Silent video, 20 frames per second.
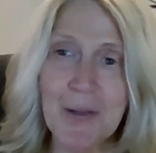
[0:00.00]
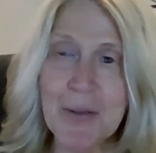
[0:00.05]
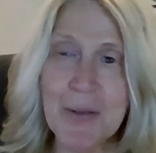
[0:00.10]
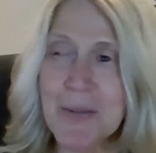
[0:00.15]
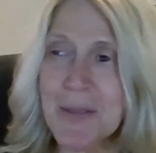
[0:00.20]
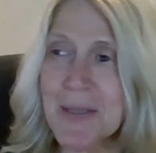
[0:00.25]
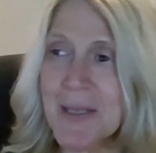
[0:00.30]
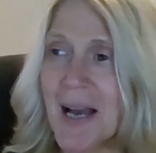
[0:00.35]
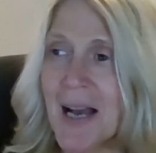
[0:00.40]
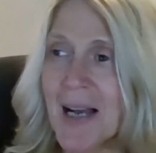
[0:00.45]

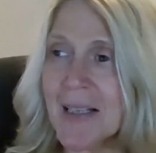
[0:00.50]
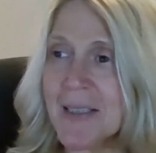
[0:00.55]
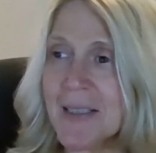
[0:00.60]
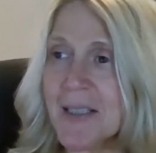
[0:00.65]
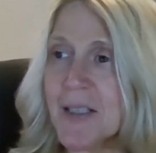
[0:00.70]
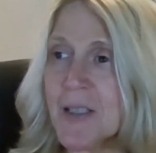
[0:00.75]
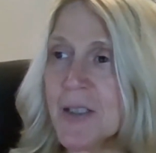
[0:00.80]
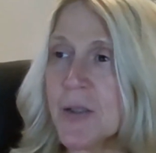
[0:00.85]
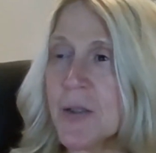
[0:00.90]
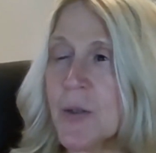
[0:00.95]
those
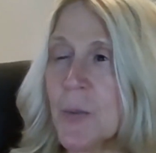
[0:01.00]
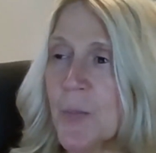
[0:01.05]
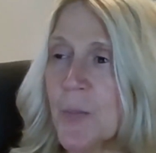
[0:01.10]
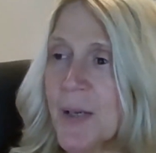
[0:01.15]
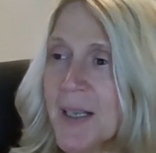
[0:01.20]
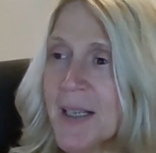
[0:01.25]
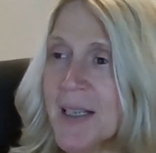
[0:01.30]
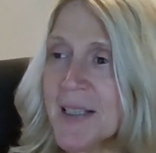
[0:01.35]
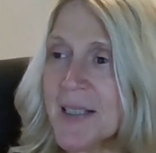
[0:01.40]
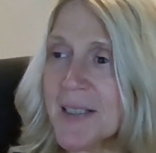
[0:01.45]
taxes, the
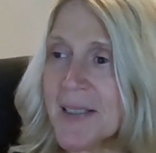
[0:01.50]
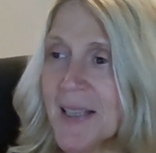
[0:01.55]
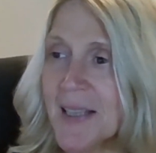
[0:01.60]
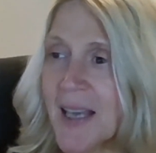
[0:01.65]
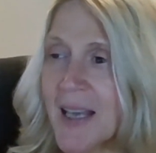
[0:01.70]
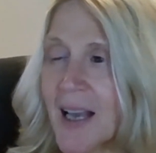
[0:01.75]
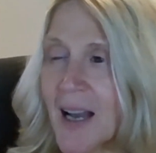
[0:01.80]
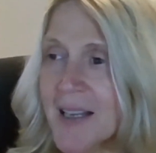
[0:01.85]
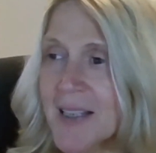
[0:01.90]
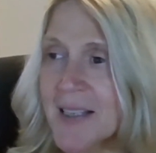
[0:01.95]
biggest
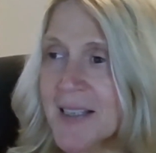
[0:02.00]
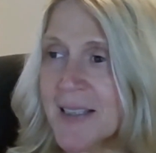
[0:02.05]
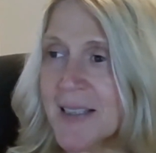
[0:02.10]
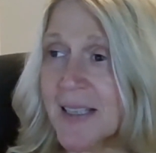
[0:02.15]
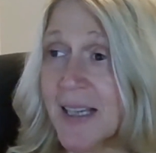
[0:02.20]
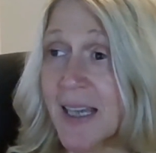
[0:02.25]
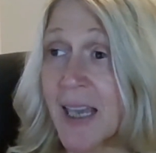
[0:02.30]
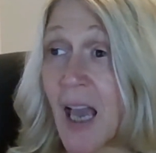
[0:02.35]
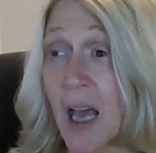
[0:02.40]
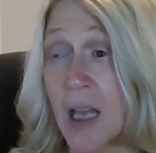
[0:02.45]
thing I see,